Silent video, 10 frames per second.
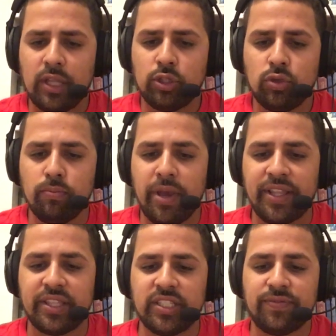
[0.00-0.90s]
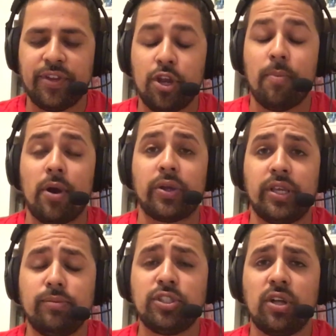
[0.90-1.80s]
to make this video about
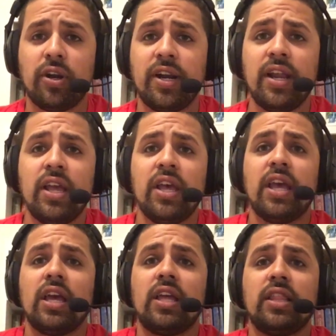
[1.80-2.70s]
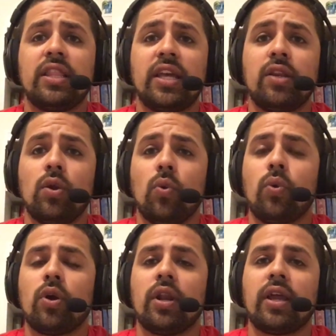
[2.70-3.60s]
Keemstar and then
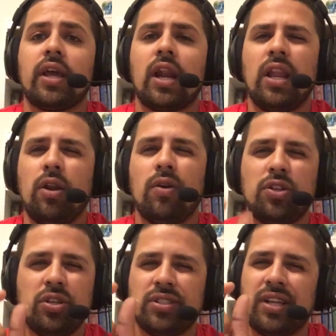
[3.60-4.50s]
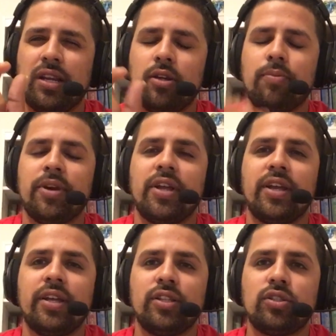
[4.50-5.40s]
we're gonna get a little just a little bit
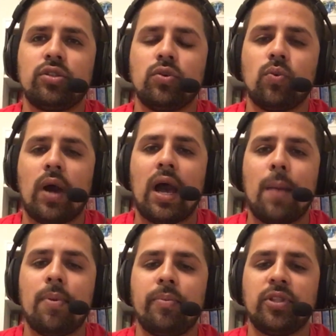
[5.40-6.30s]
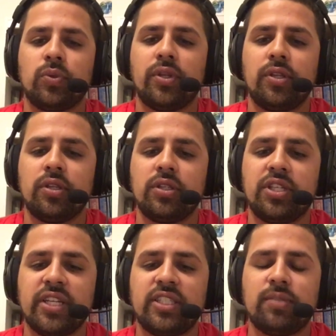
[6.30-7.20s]
into what happened between
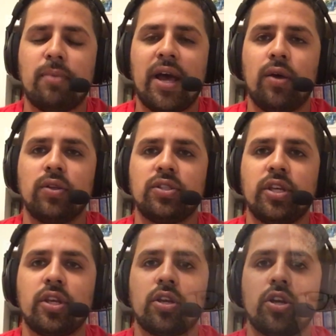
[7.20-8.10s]
Jessi Smiles and